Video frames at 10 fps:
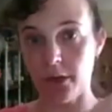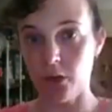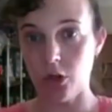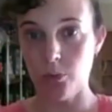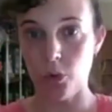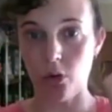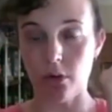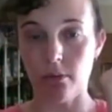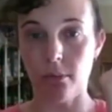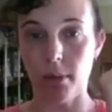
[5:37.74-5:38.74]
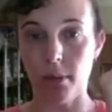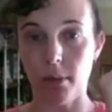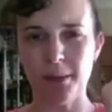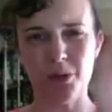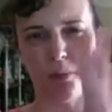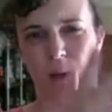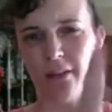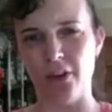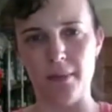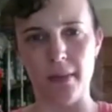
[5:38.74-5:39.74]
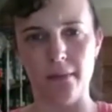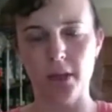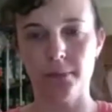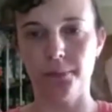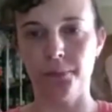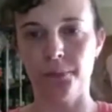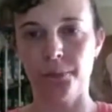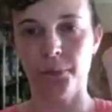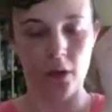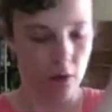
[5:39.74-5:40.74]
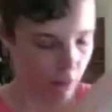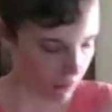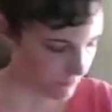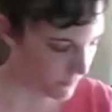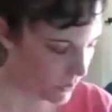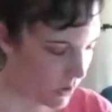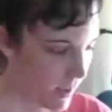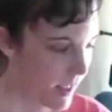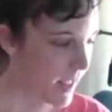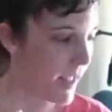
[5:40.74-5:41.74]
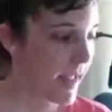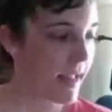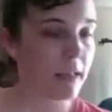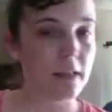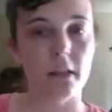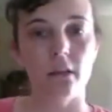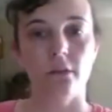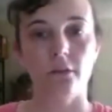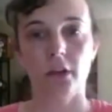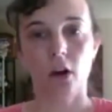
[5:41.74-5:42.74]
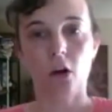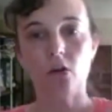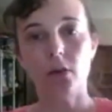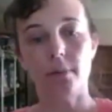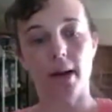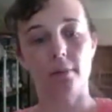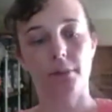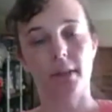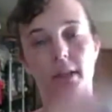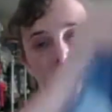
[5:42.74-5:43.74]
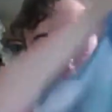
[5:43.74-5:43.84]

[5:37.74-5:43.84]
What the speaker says: your newborn bubs up to about 3 months. All right, and for your older bubs,